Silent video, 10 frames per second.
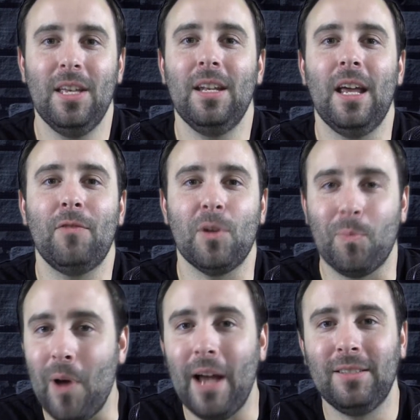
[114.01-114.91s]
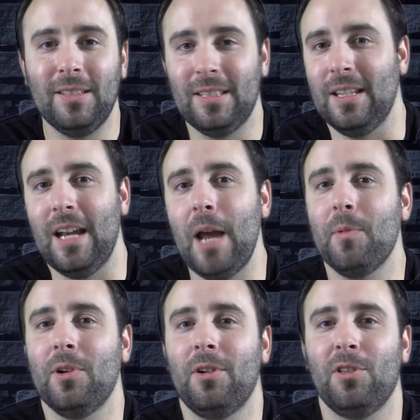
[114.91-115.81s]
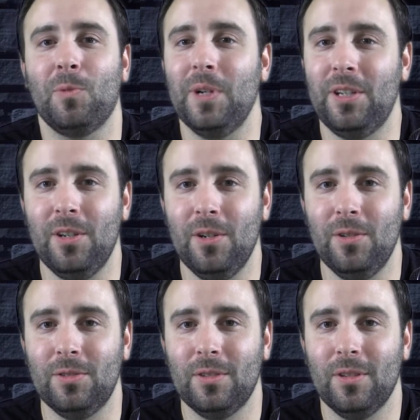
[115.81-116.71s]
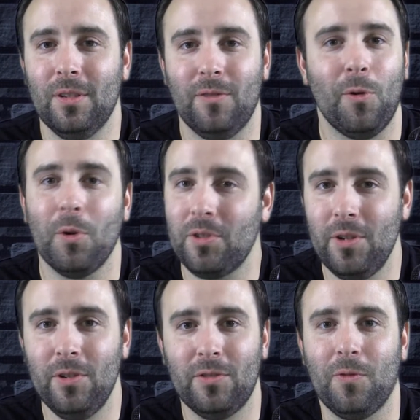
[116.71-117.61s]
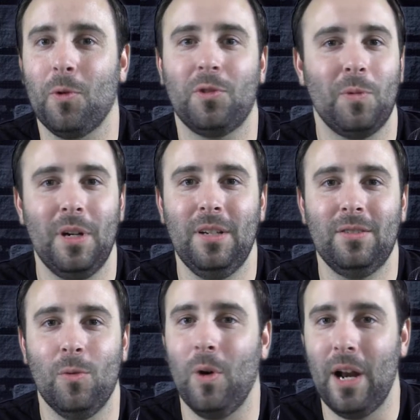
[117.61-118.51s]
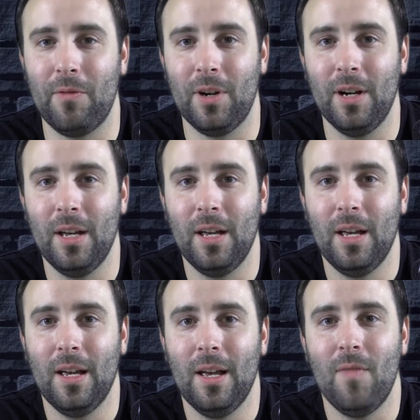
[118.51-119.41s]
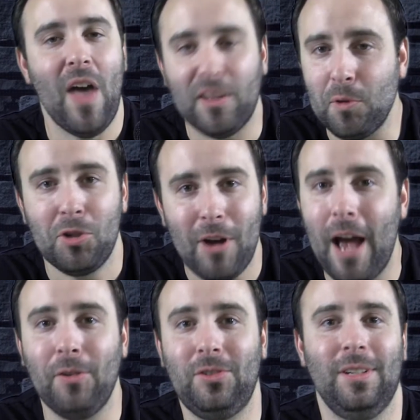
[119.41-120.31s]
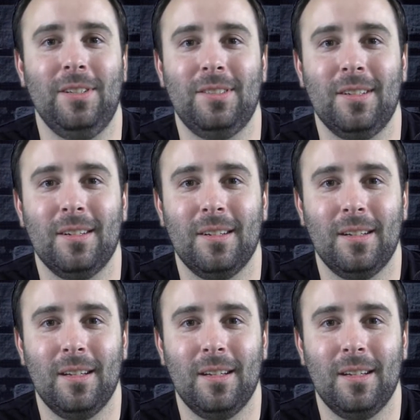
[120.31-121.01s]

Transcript: Then if the prices in the neighborhood are 3.2s, 4.2s, 4.3s, whatever, that's what your house is.